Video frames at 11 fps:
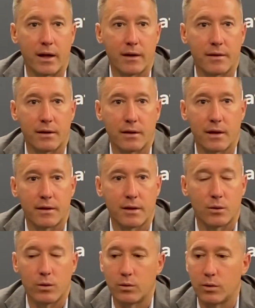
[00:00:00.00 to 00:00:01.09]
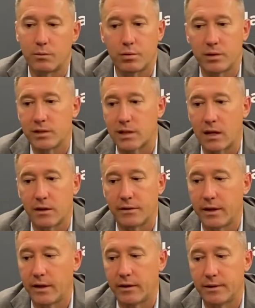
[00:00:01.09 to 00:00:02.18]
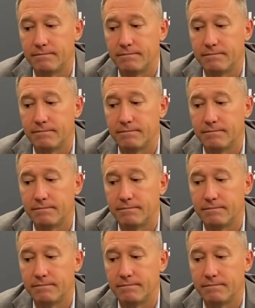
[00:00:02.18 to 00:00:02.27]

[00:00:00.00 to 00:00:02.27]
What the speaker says: I think we were pretty solid there.